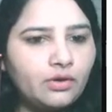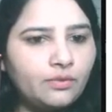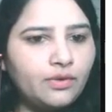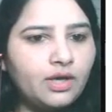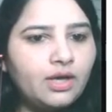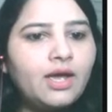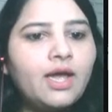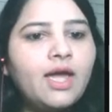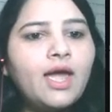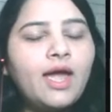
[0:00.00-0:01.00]
Okay,
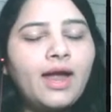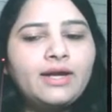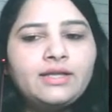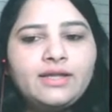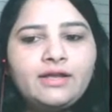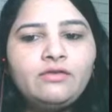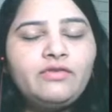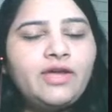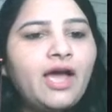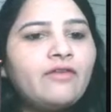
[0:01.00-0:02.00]
and
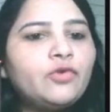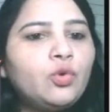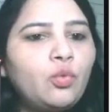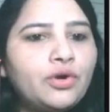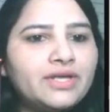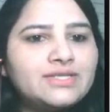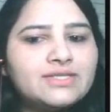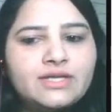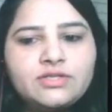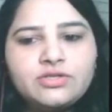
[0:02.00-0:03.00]
then we have to what
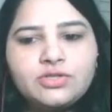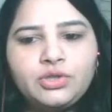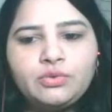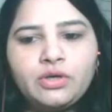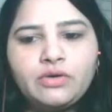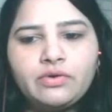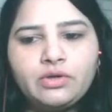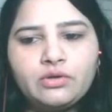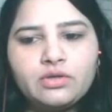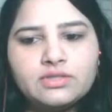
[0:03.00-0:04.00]
extent do you
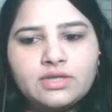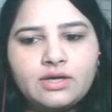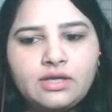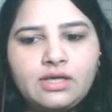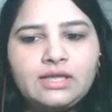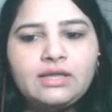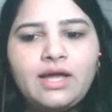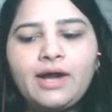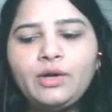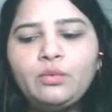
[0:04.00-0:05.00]
agree or disagree in
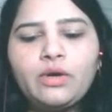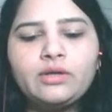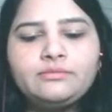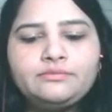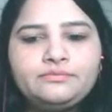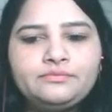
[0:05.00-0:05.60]
that one.